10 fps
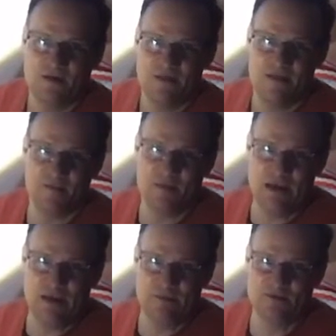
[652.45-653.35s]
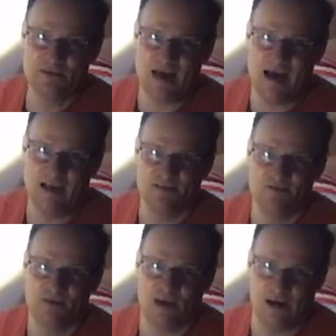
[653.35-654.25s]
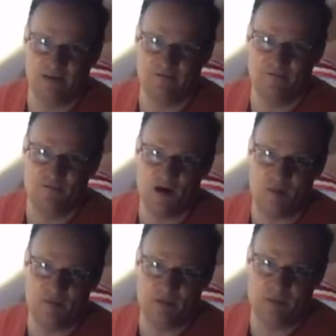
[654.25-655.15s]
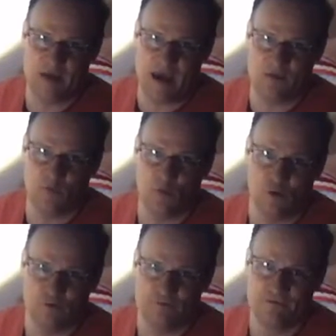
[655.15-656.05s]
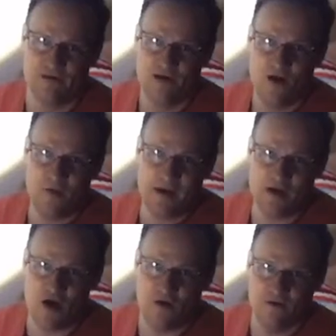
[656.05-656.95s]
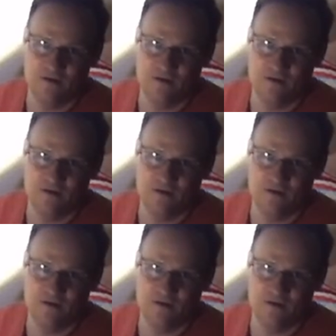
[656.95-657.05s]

The medium-sized, kind of a bit bad wolf. Oh wait, no.